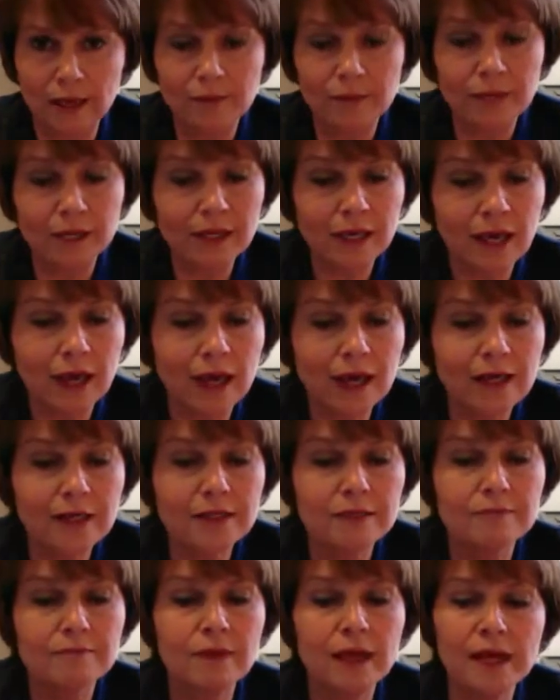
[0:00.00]

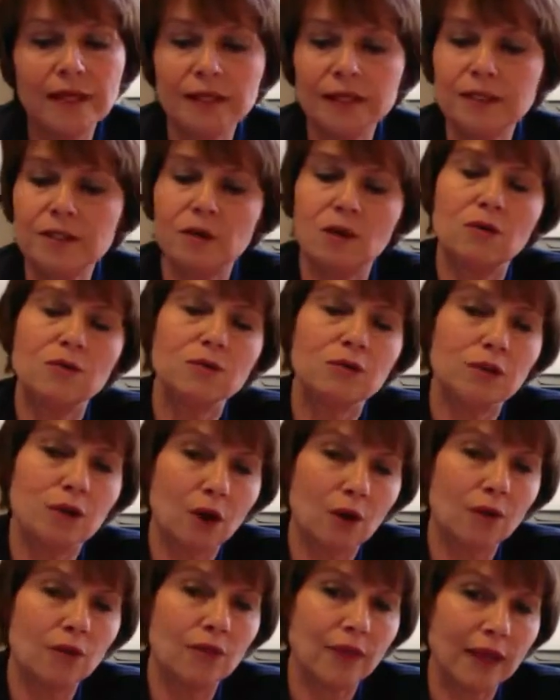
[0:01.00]
because many don't
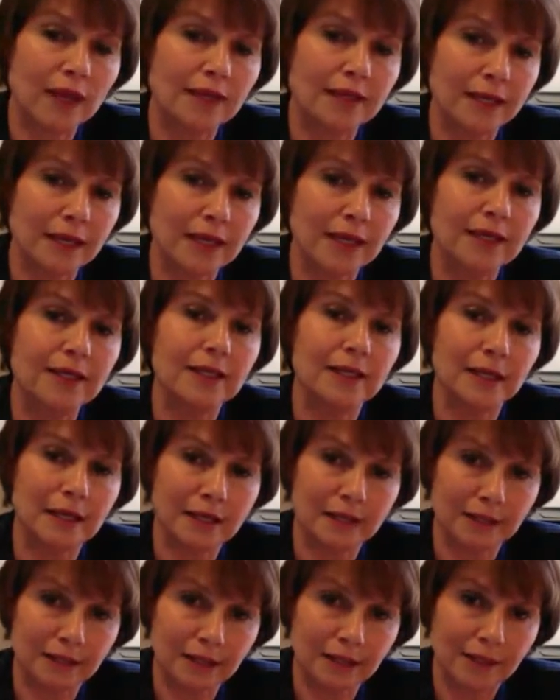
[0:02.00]
know they need
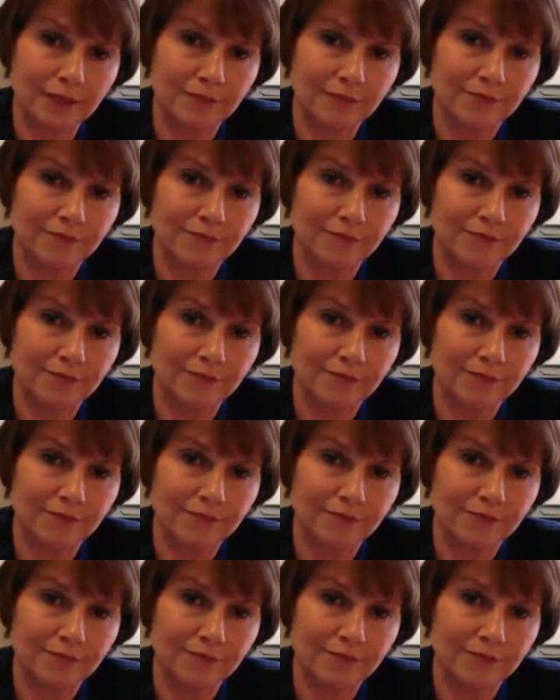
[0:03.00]
healing.